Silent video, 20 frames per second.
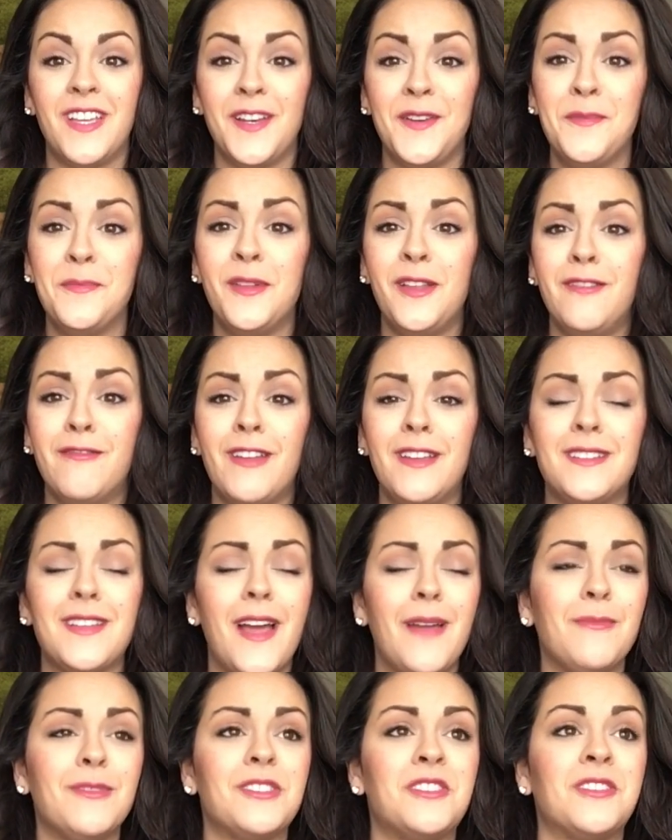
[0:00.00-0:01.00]
Can you believe it?
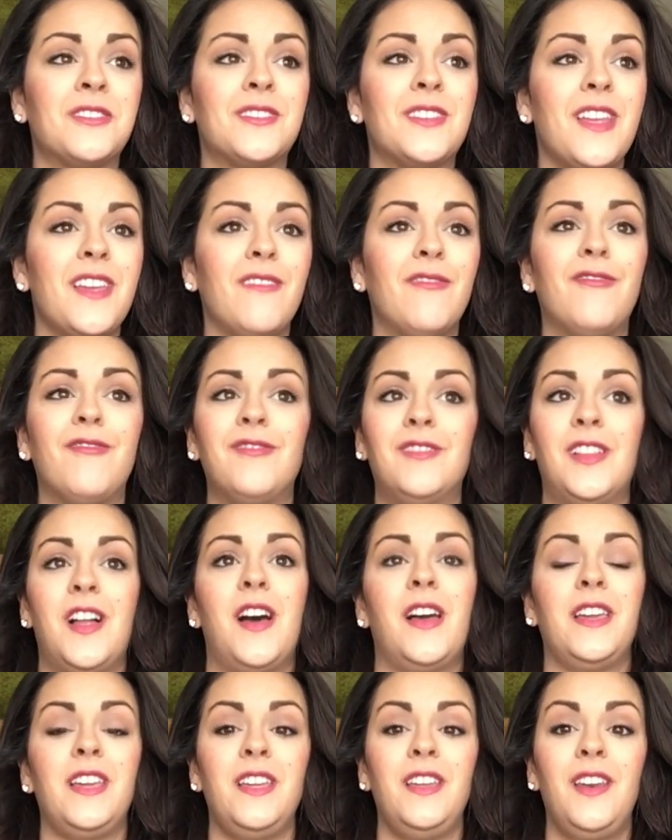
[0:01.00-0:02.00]
Time is just like
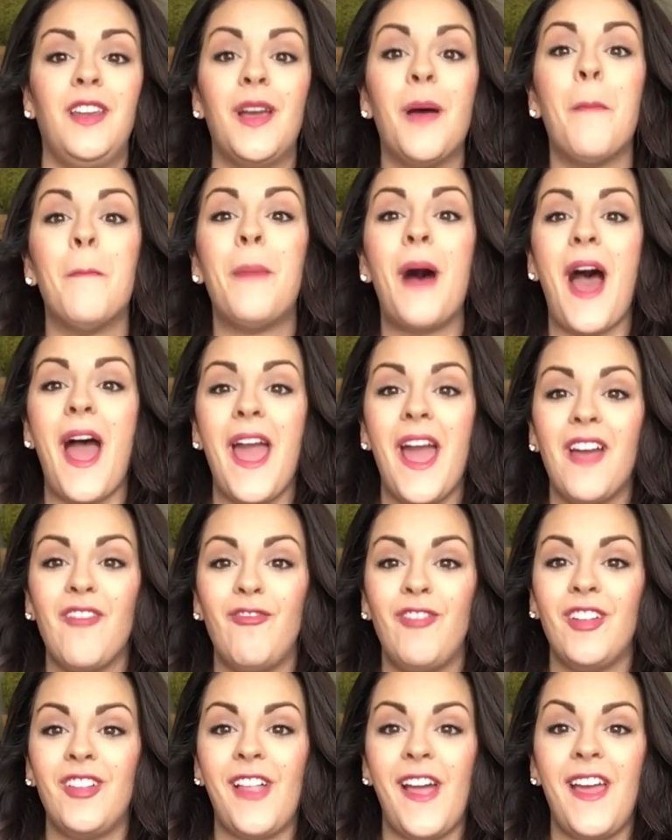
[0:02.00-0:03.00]
flying by. I
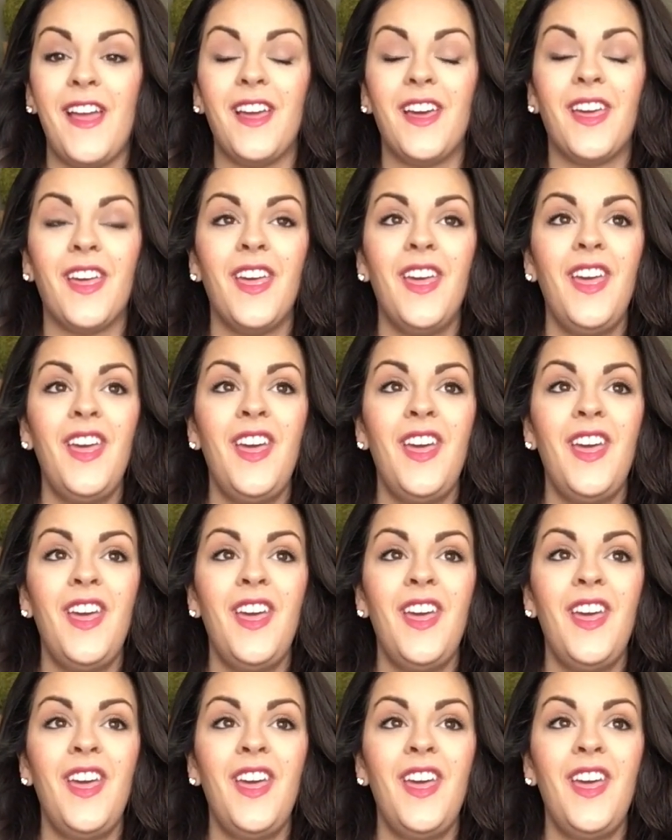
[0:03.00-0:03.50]
feel like